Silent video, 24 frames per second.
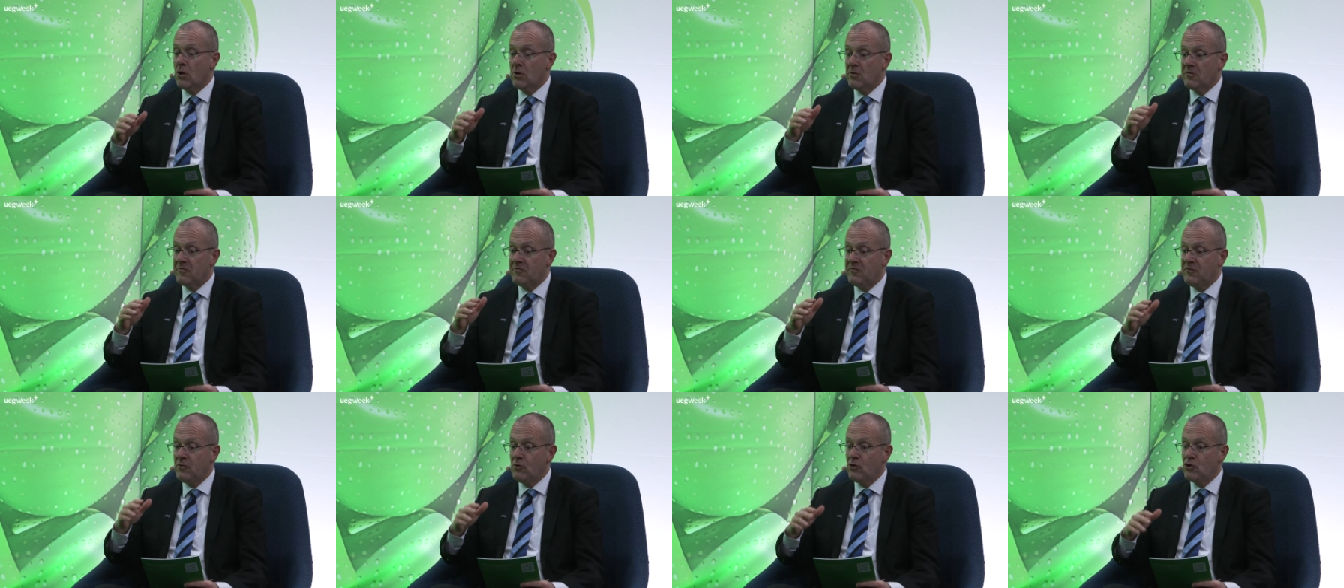
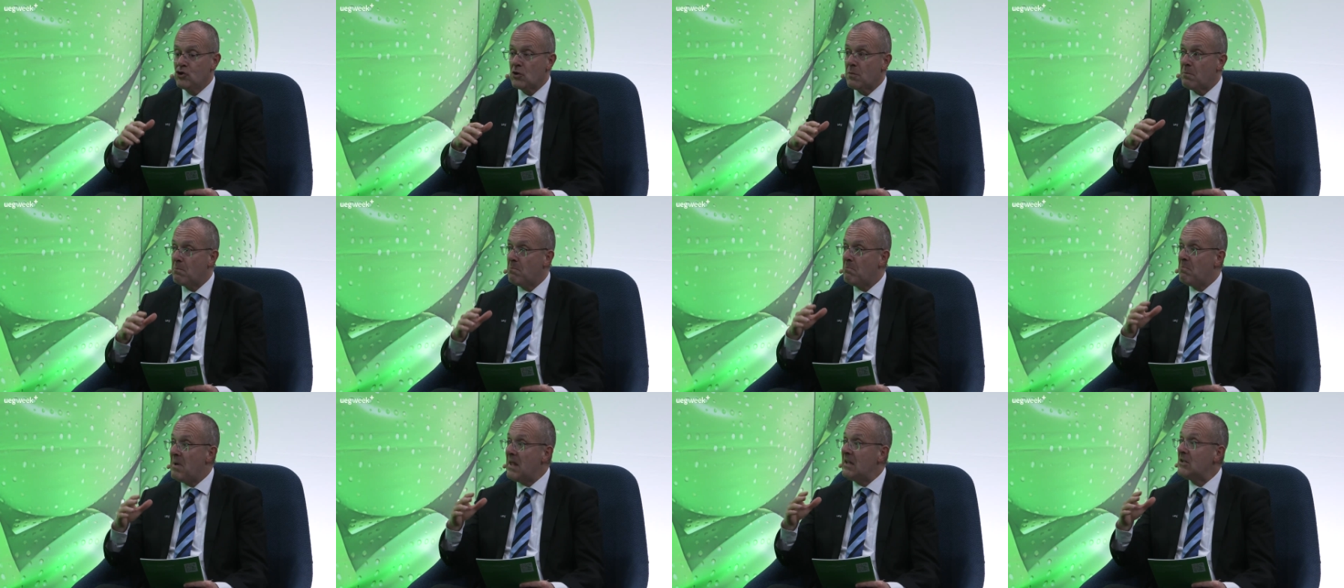future
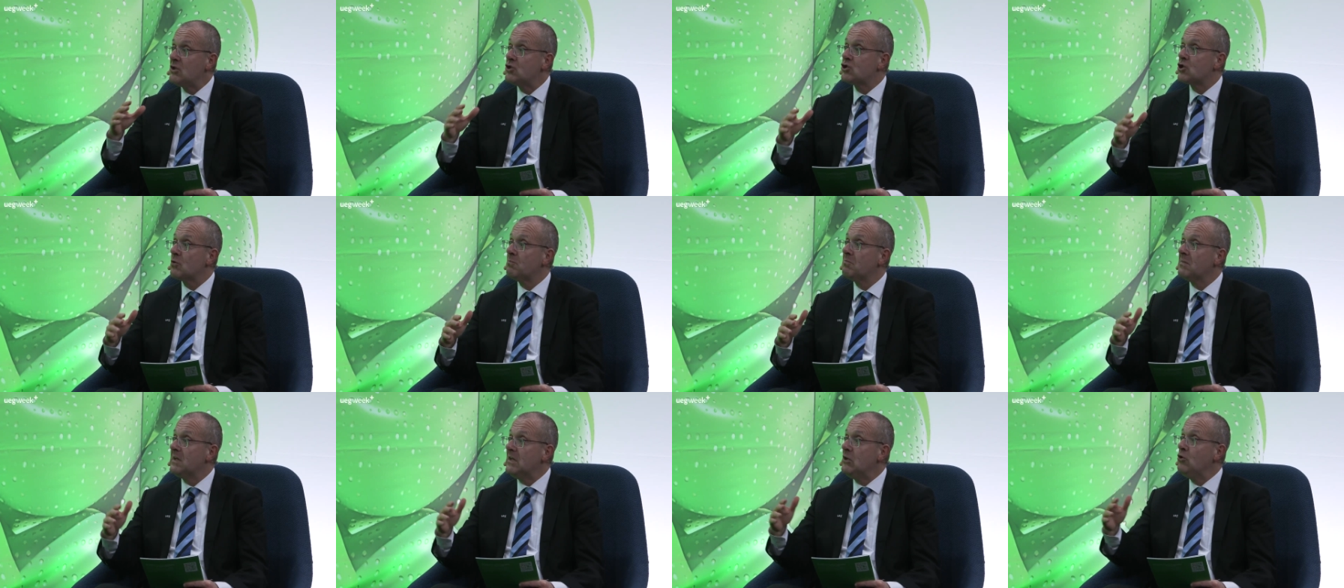
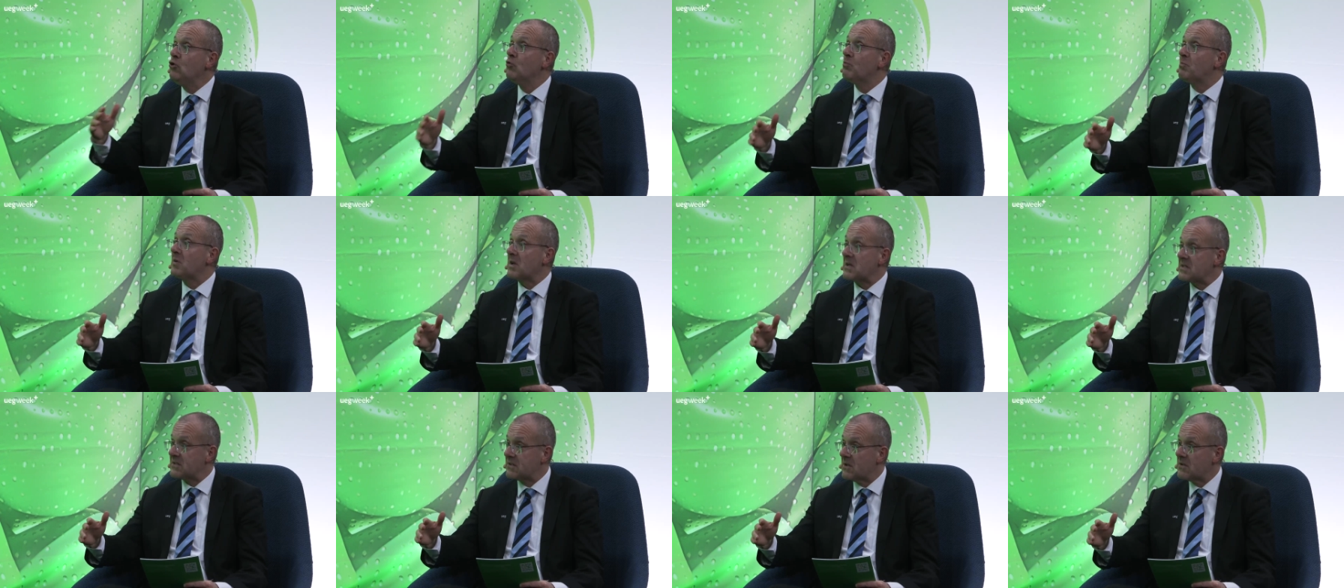Belgium EU
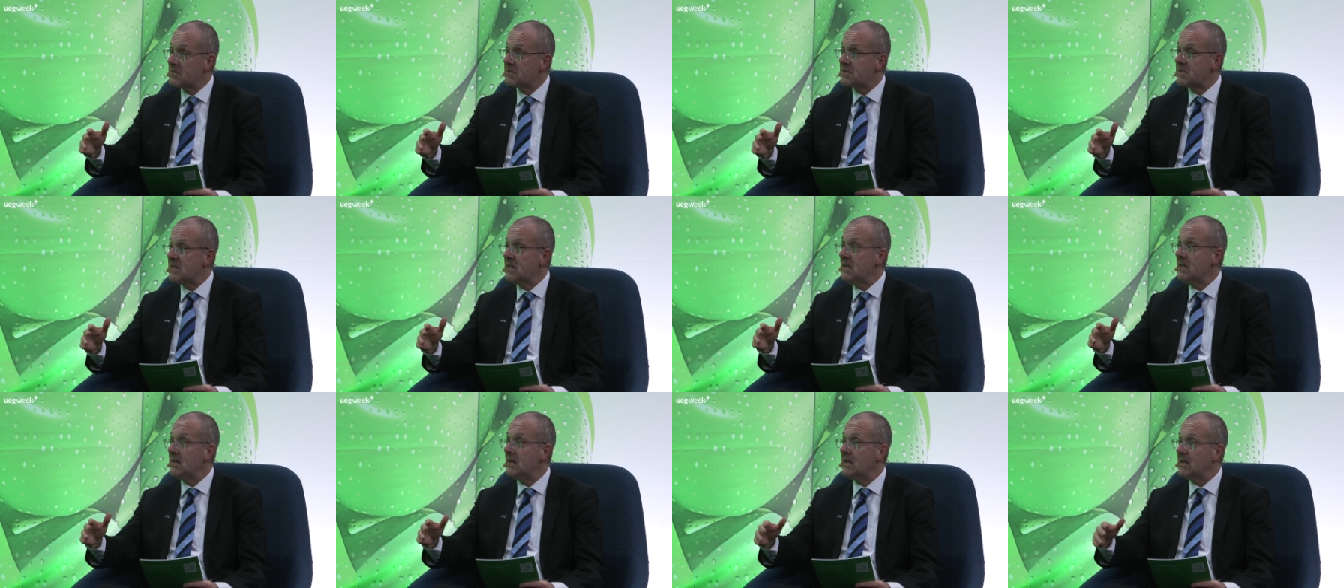
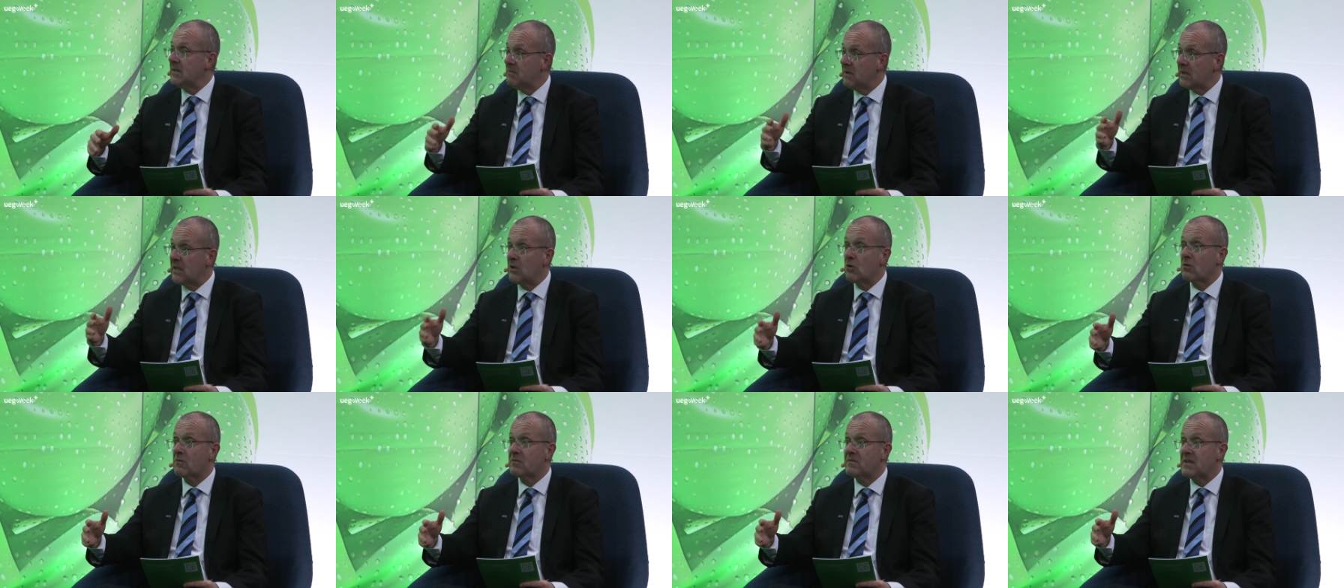presidency in the
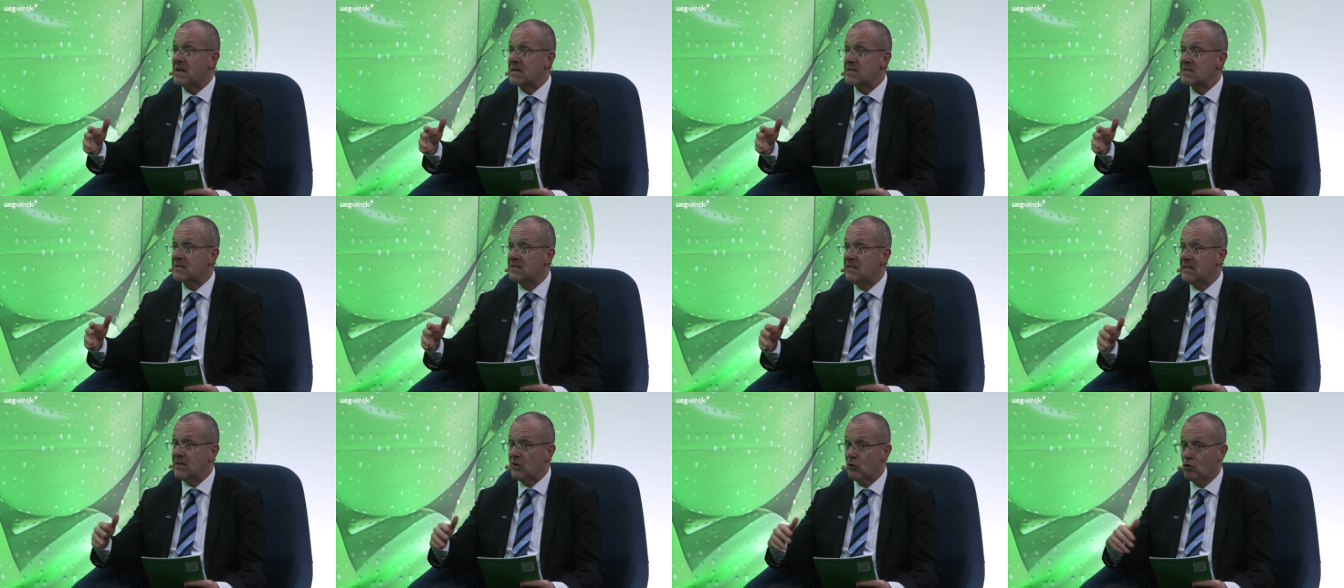beginning of
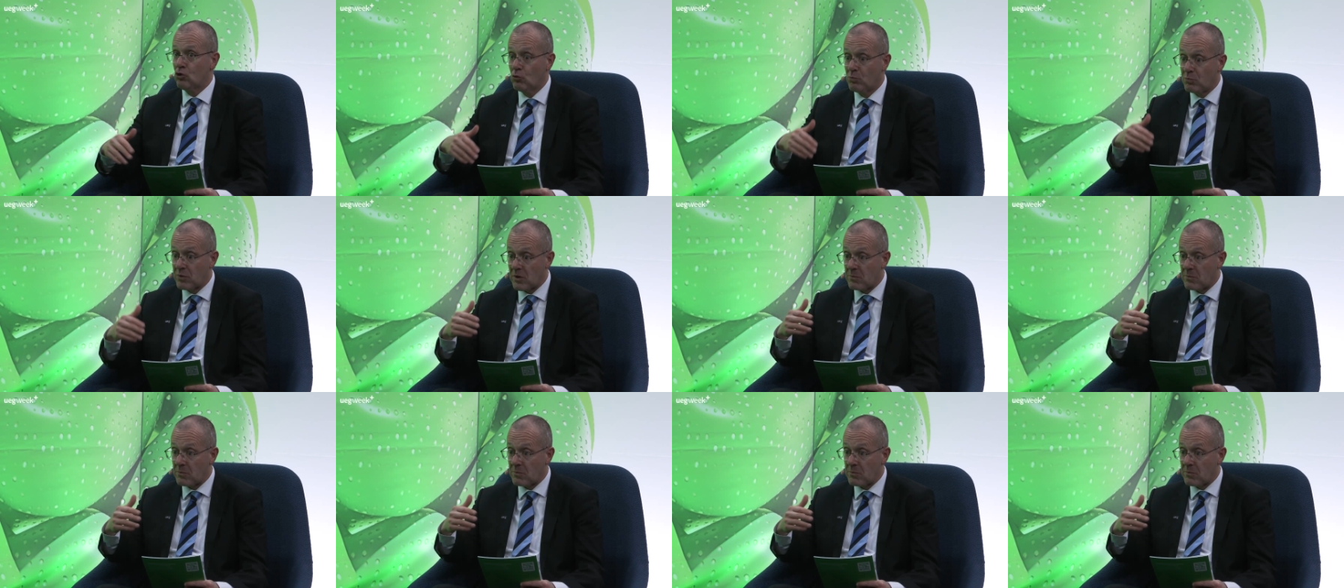next year to yes.